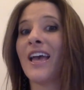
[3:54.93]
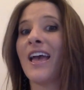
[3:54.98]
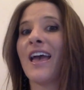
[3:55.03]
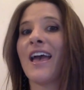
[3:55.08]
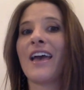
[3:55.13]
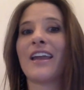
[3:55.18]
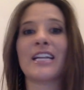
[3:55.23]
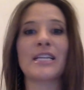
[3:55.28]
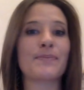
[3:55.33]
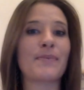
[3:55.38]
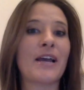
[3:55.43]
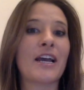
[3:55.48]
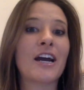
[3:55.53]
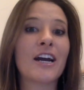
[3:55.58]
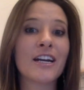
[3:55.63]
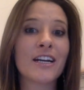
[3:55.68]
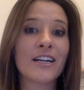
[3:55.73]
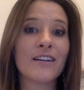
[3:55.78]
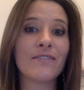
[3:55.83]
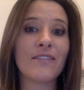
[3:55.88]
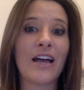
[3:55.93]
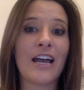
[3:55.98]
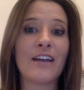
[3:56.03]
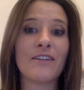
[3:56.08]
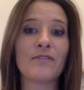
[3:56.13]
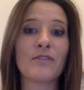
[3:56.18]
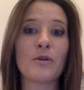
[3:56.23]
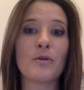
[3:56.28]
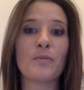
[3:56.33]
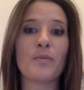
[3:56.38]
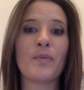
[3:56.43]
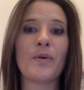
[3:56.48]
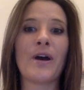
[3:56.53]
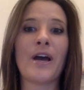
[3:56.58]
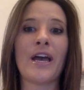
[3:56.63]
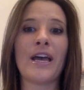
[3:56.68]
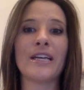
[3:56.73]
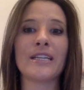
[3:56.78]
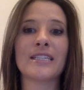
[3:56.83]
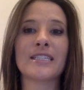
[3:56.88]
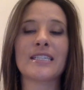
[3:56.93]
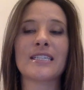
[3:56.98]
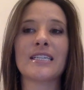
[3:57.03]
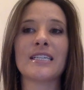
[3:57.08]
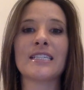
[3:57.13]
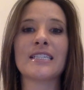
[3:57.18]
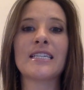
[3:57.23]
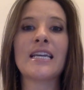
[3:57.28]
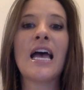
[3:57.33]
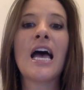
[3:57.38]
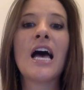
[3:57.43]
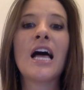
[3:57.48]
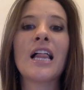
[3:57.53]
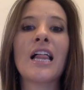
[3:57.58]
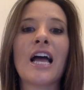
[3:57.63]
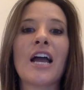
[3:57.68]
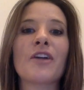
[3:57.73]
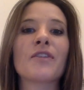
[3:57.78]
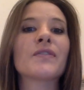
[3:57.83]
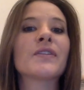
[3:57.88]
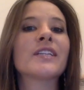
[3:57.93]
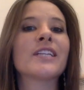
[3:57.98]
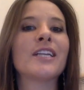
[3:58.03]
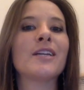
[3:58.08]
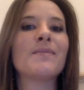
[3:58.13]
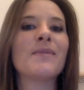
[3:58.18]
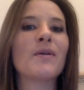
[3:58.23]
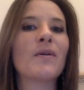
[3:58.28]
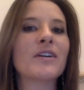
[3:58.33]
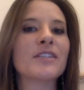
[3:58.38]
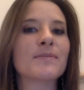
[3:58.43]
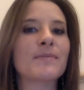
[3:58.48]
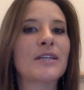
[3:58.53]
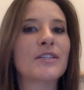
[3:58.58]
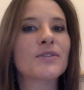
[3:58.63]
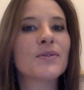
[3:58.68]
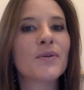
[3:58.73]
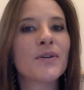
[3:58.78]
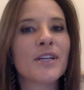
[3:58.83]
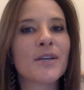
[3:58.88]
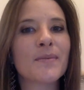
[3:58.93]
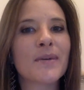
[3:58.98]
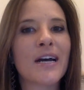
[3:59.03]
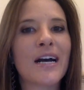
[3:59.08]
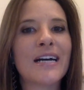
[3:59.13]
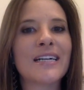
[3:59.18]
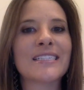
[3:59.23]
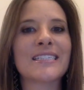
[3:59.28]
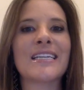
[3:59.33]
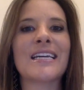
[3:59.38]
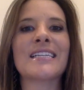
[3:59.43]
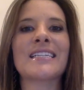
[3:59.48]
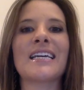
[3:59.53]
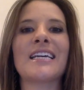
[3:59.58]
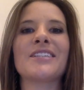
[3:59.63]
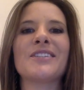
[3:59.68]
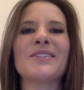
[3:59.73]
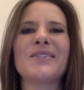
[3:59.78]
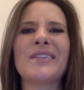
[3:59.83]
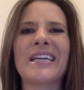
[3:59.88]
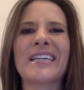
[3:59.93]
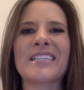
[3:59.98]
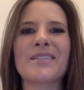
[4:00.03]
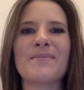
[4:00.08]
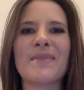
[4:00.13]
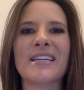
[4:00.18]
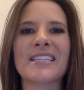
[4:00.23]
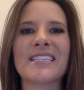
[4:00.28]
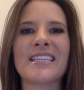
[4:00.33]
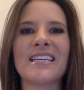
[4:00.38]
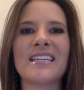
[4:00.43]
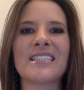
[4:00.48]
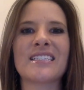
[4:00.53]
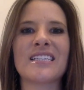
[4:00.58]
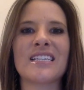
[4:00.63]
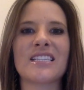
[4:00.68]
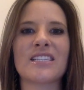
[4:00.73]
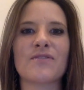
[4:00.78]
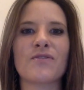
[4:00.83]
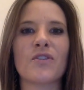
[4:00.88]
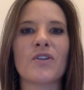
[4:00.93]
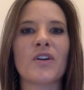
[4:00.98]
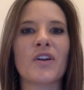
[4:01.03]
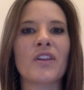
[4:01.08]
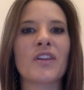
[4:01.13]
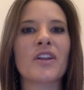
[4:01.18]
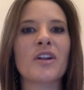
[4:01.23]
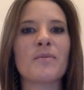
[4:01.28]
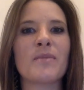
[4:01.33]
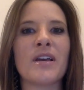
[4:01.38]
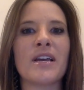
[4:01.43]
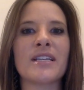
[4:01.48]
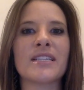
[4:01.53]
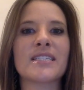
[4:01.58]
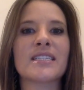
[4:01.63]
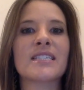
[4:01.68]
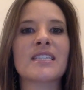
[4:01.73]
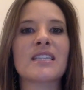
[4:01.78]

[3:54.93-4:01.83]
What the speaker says: And it's by Garden of Life, but until I really need to be watching my sodium content, I do like to mix it just for a little bit